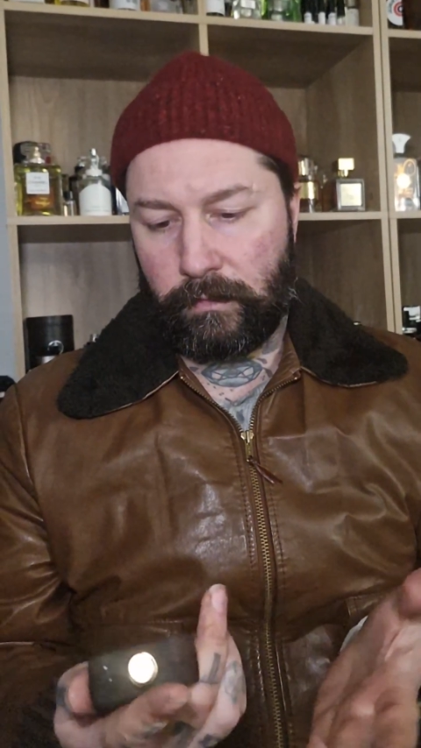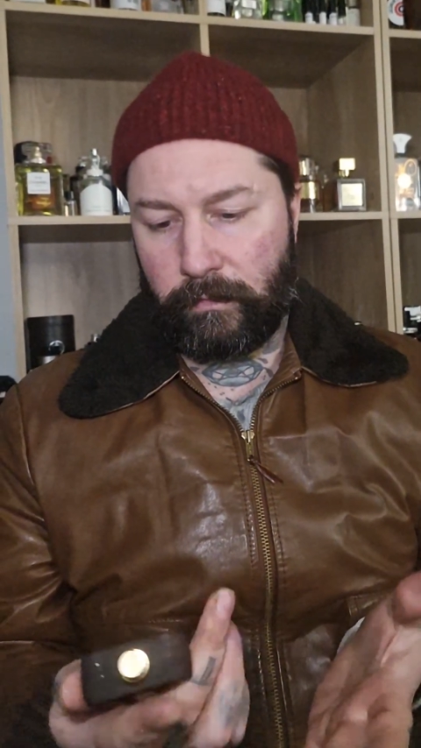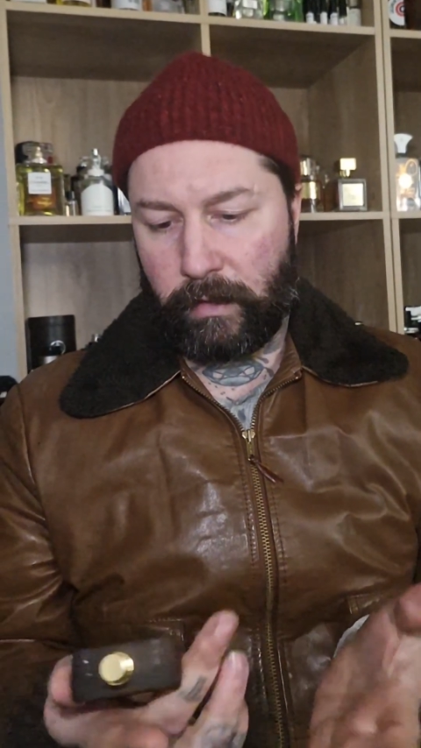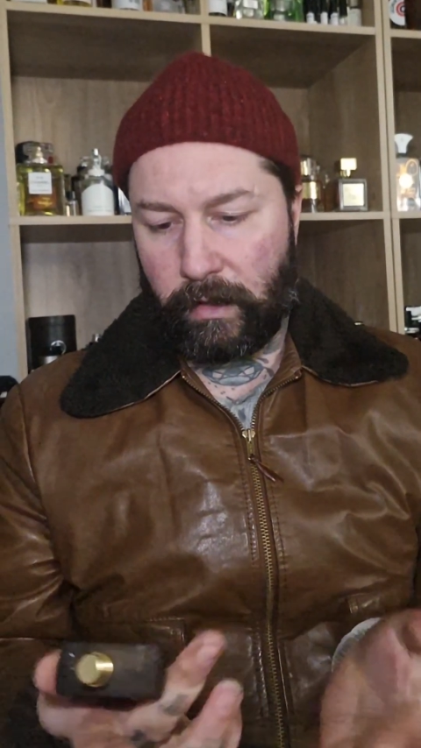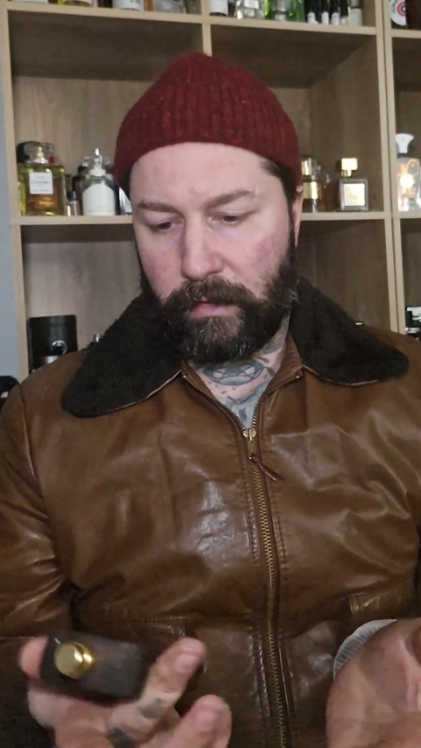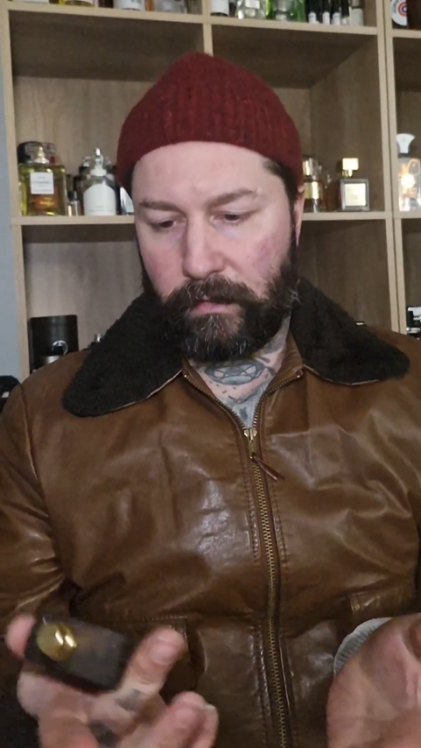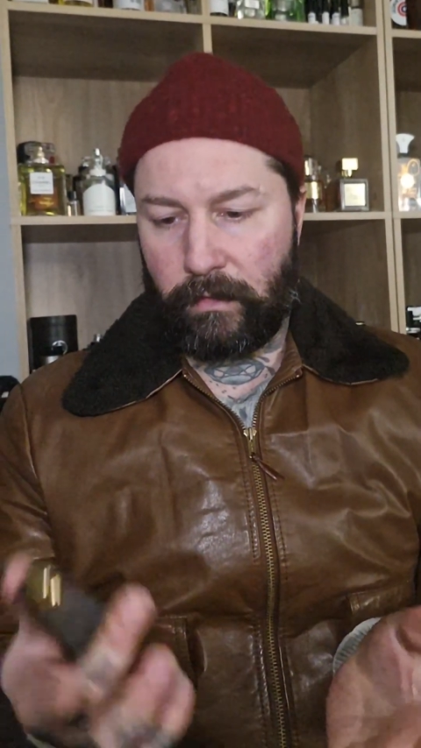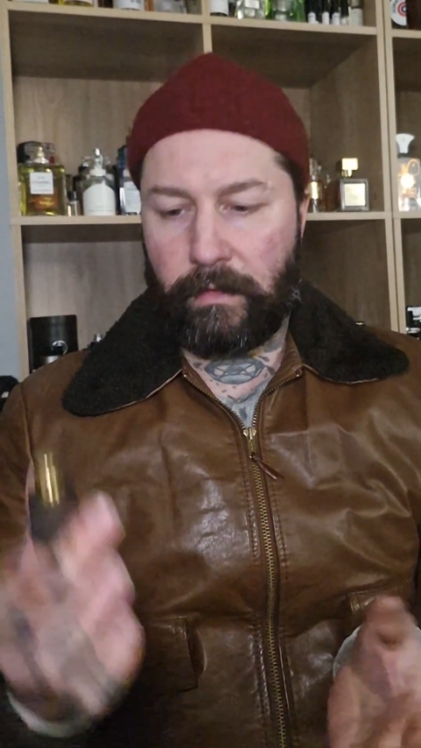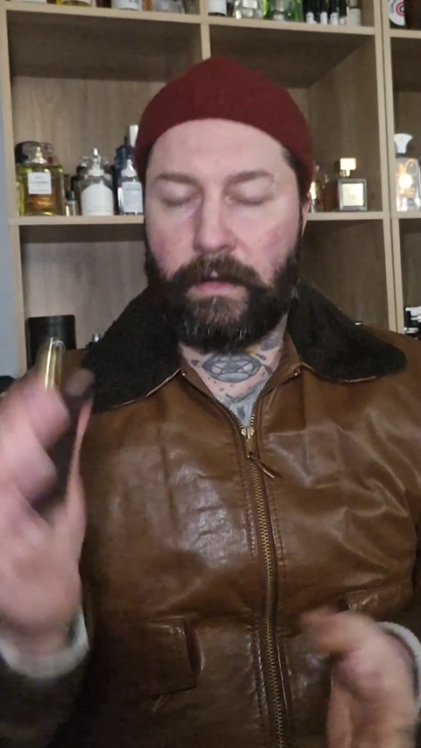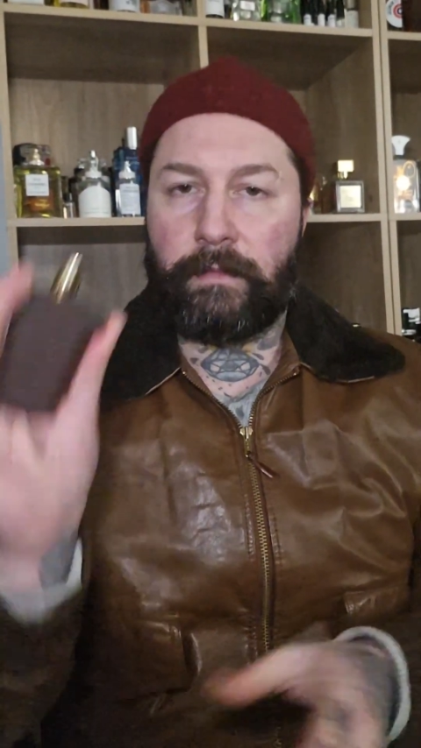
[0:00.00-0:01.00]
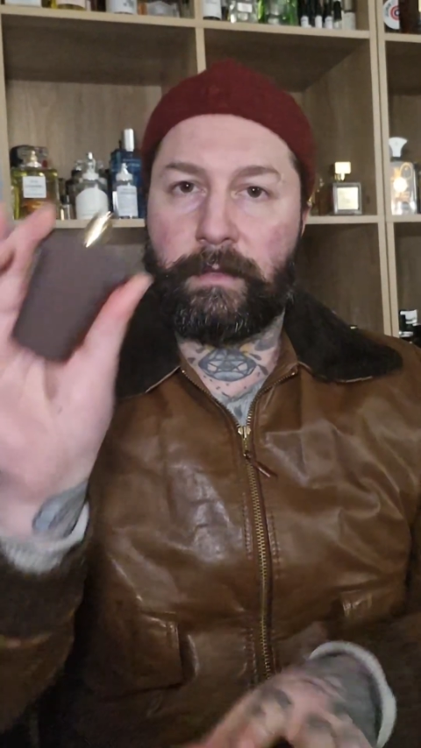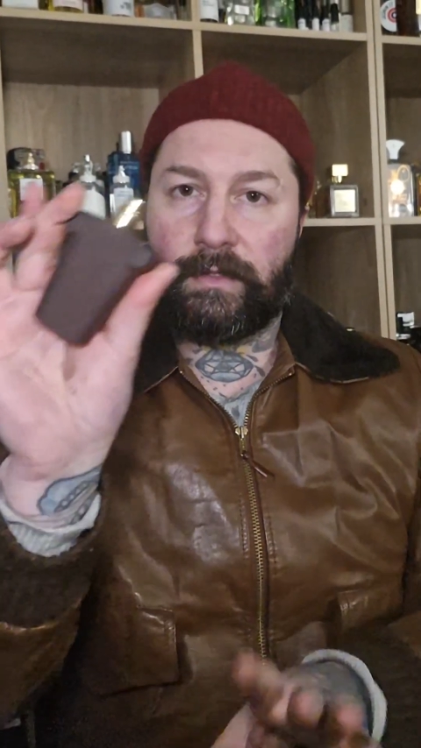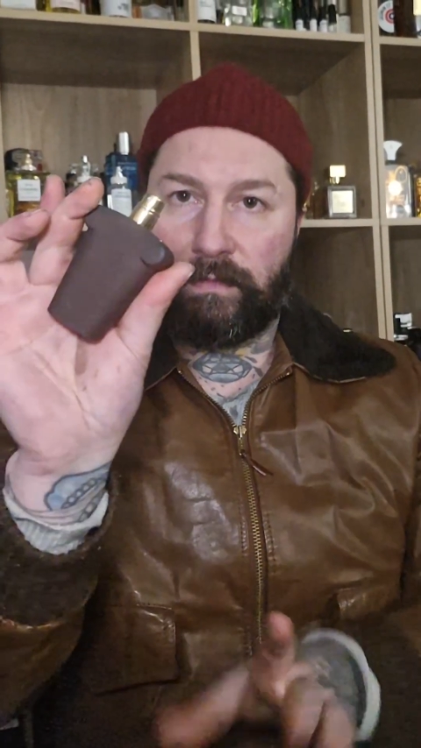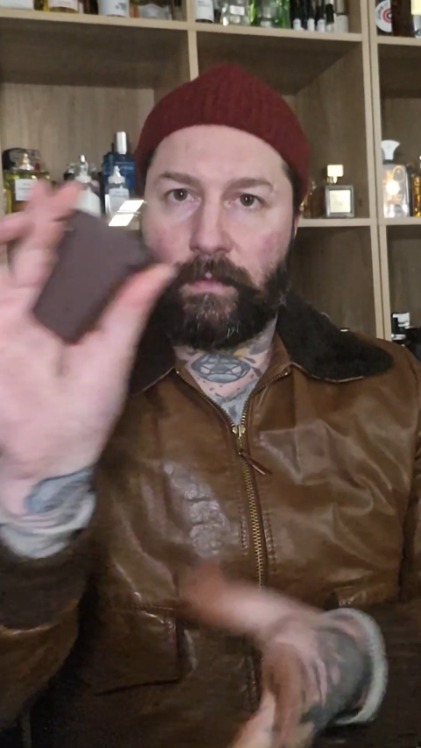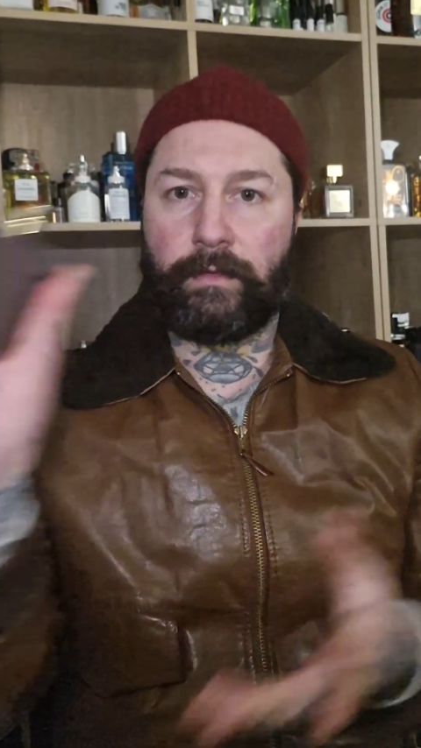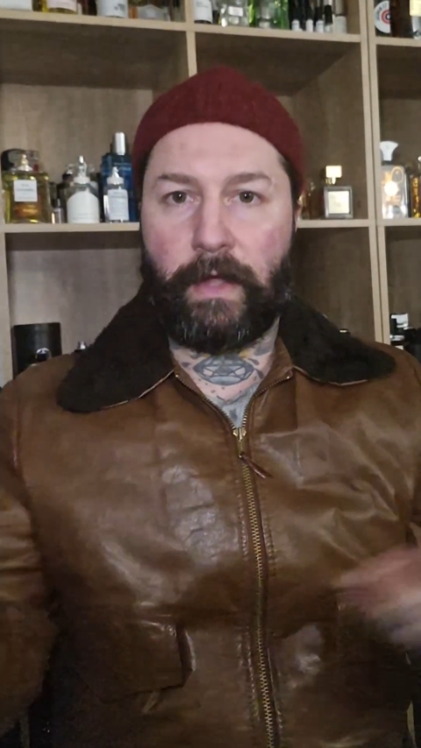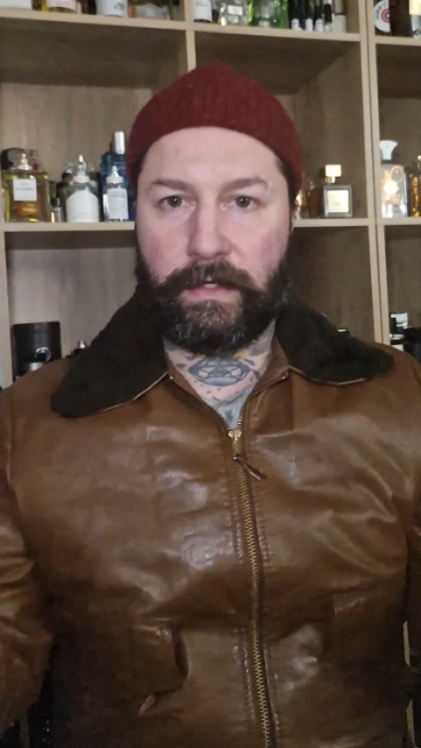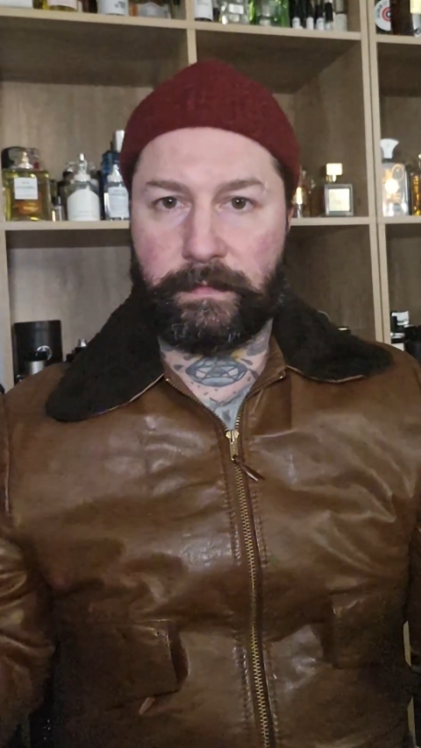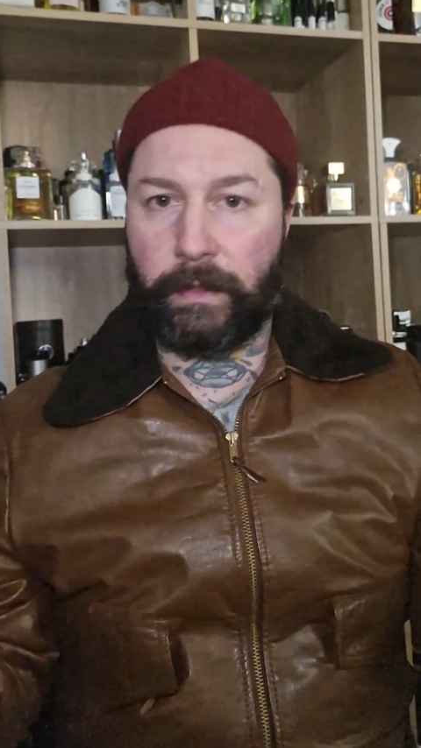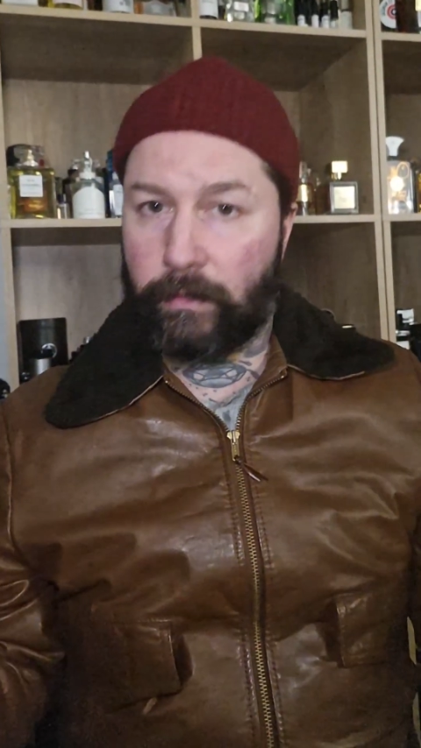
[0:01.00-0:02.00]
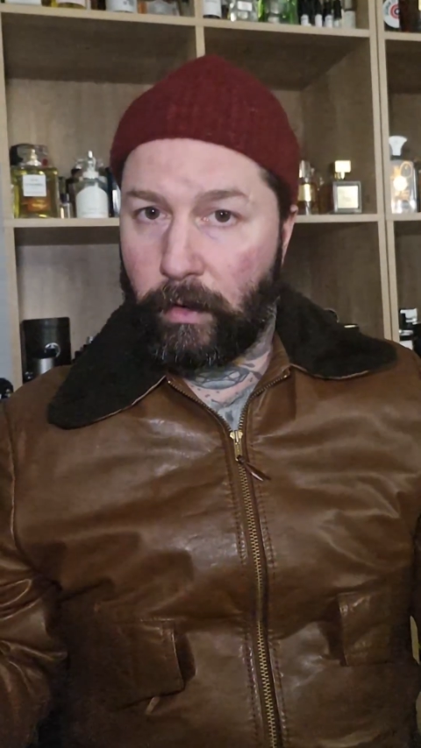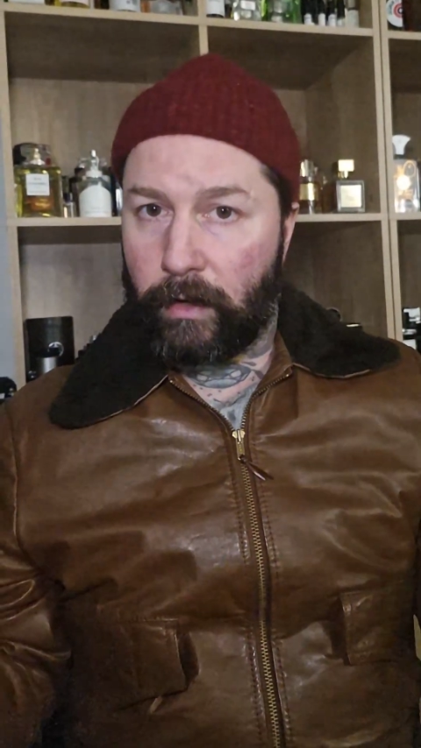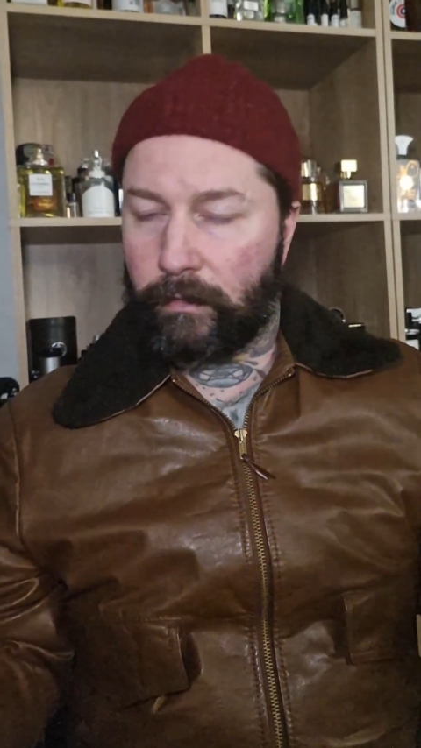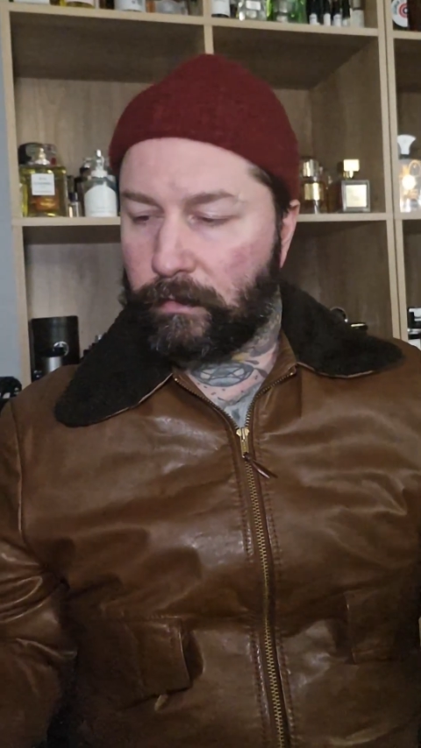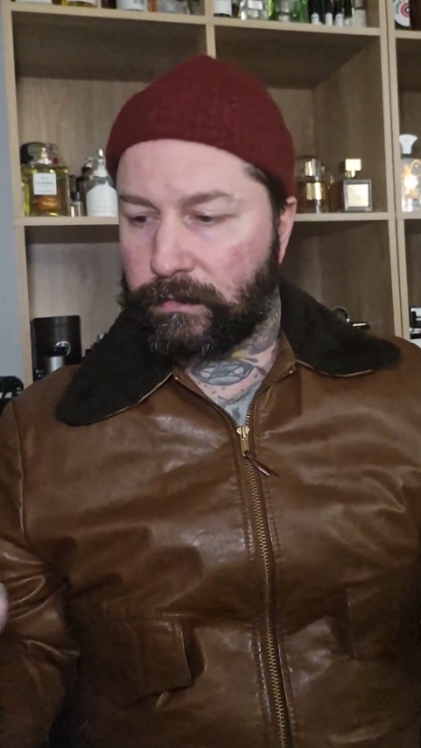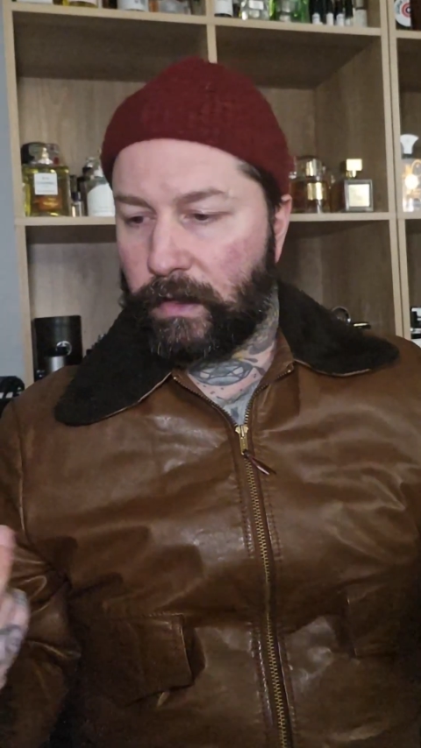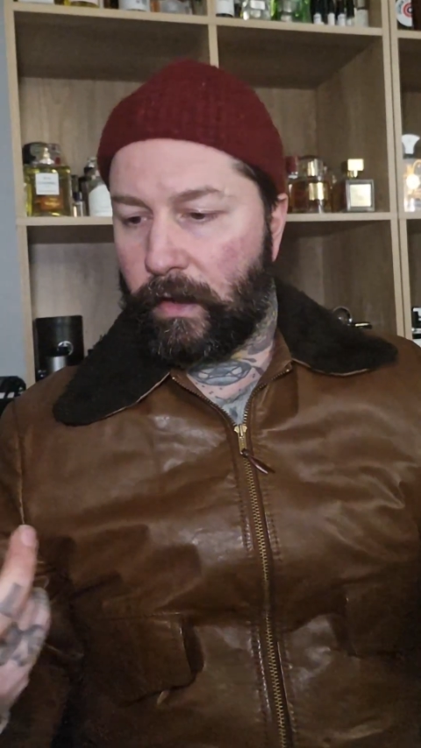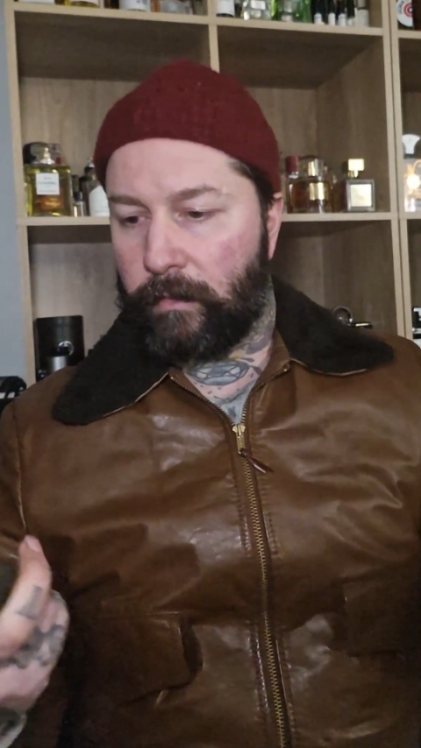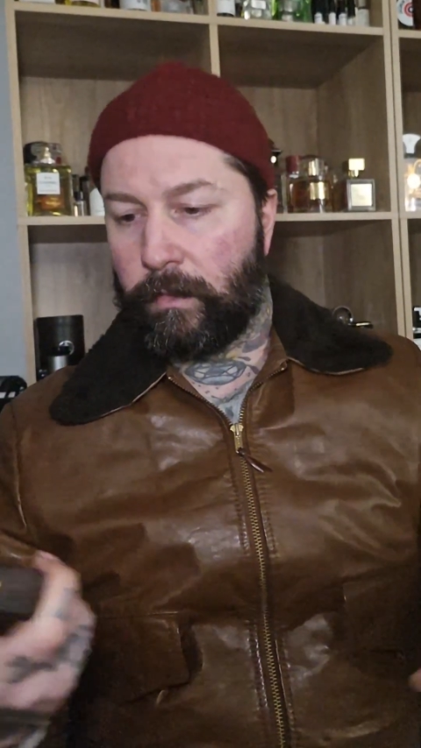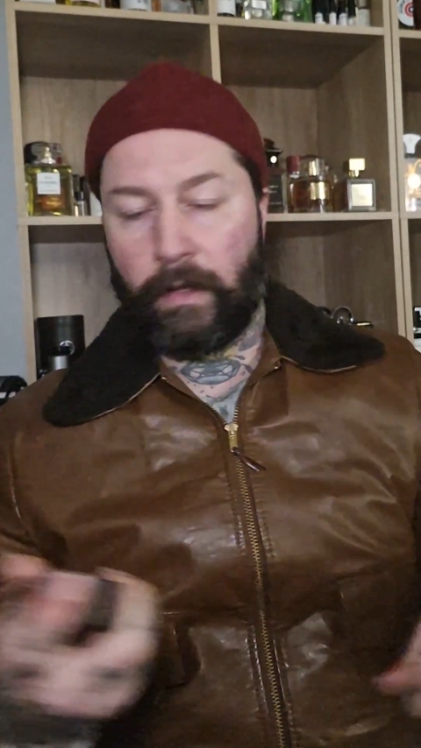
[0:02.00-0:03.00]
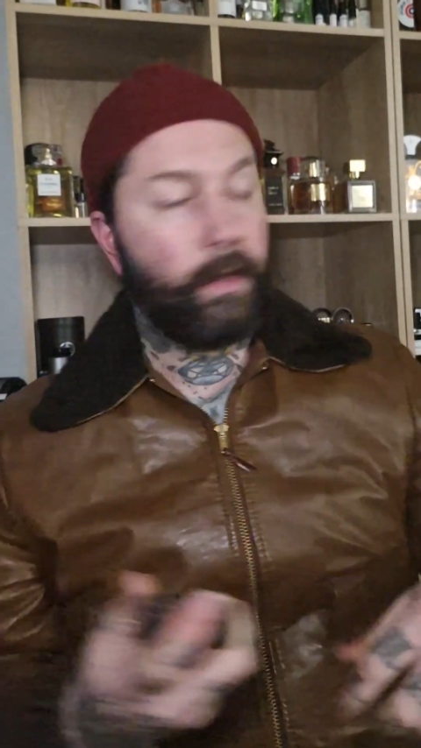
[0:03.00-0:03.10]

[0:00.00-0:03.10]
But 30ml will last me quite a long time,